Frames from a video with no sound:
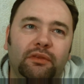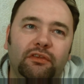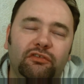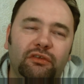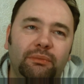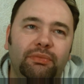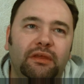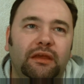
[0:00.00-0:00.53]
but
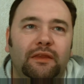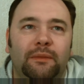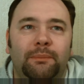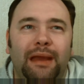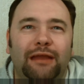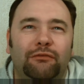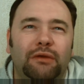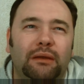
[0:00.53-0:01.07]
there's something in the
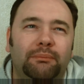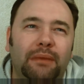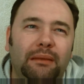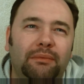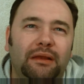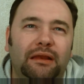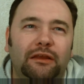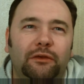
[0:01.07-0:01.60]
background,
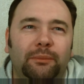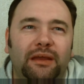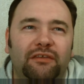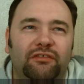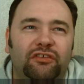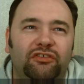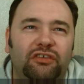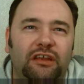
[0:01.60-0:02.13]
maybe a little bit
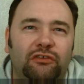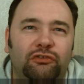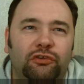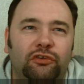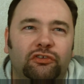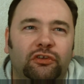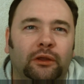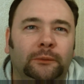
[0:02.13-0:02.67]
of a
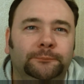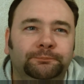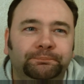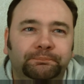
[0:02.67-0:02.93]
citrus,